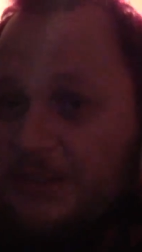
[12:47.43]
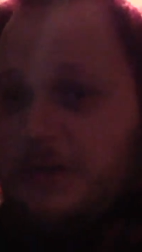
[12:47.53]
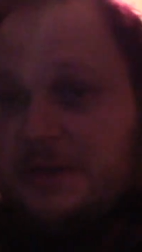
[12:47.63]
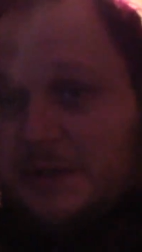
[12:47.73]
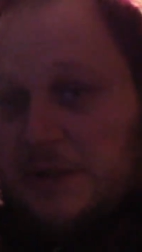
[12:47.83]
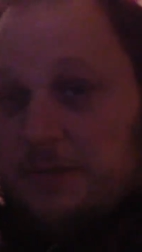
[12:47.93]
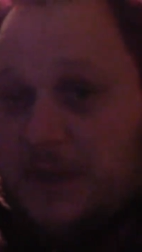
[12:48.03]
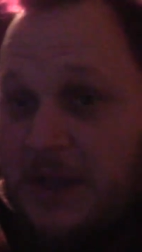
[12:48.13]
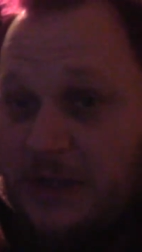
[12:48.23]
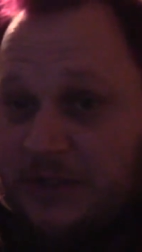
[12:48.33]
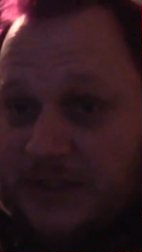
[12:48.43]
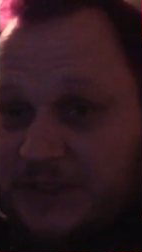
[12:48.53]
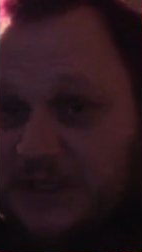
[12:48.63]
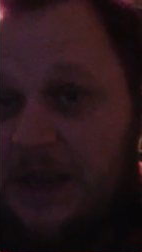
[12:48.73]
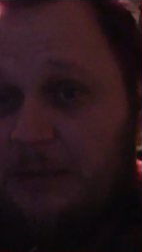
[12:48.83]
little clip, just to
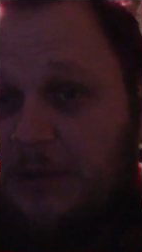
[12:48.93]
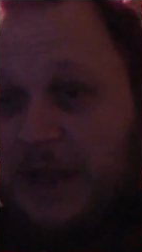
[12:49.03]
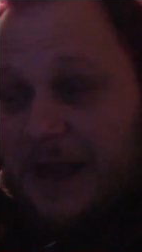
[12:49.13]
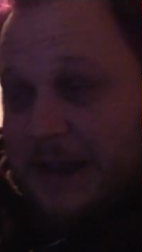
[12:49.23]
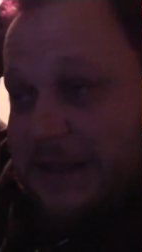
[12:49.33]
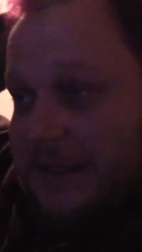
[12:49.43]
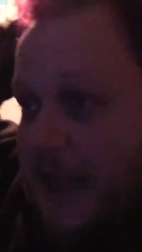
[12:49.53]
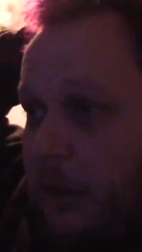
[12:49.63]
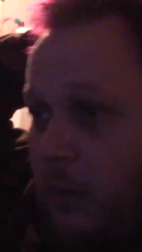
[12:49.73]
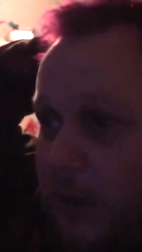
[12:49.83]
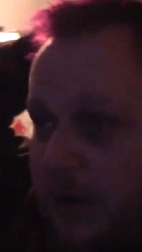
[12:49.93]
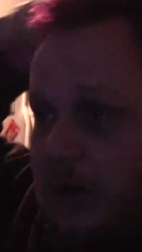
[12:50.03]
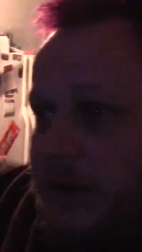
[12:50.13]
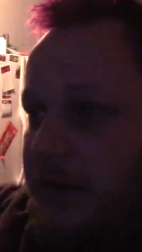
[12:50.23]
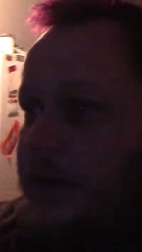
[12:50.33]
say I'm glad I did that work.